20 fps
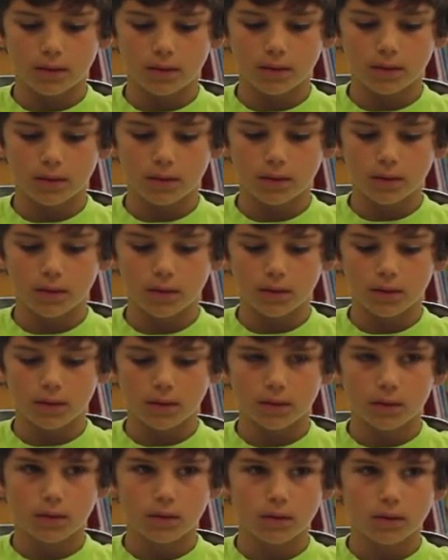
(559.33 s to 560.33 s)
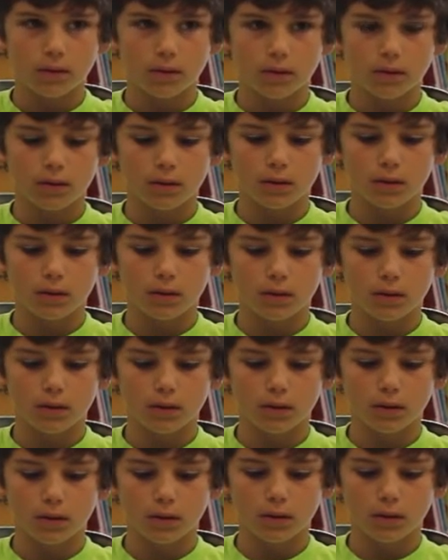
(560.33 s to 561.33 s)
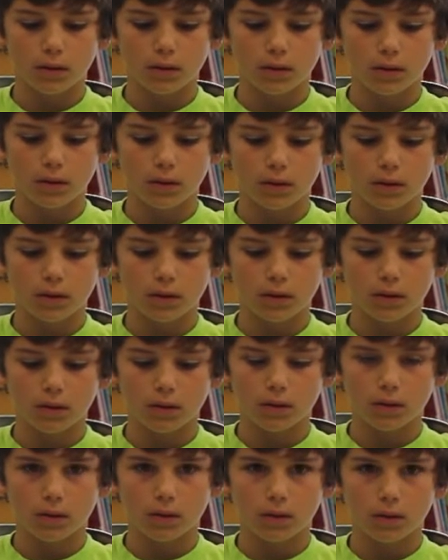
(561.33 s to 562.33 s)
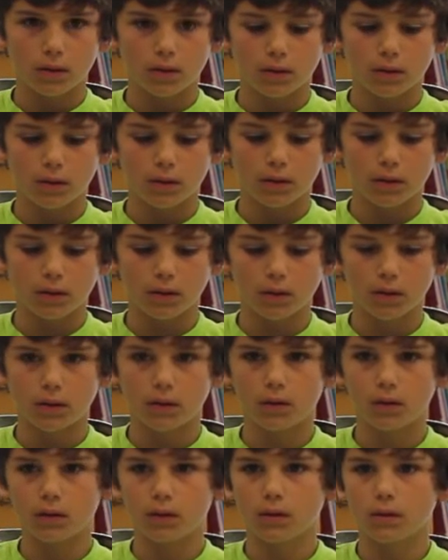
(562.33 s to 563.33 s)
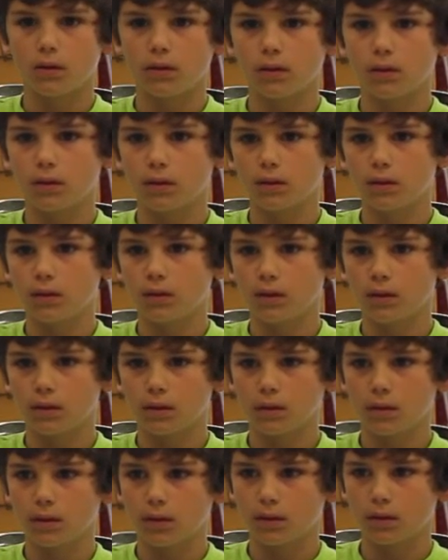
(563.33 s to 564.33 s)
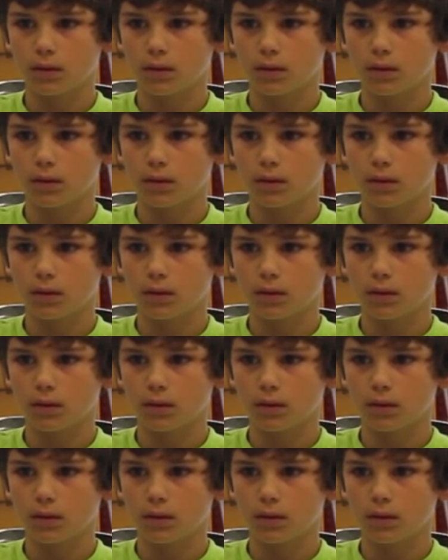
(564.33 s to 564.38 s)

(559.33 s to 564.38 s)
(silent)